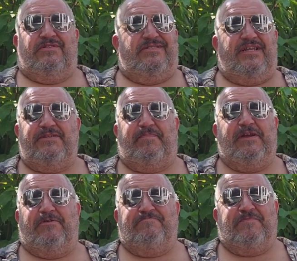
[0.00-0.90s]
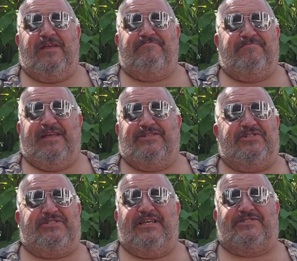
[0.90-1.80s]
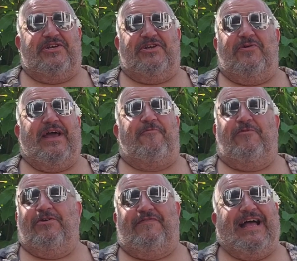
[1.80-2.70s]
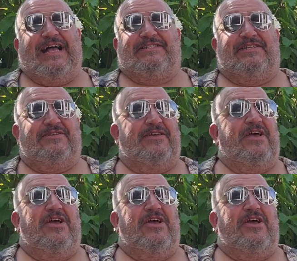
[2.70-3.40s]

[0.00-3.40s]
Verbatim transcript: It's a nice beer. It just, it's going to go down real fast.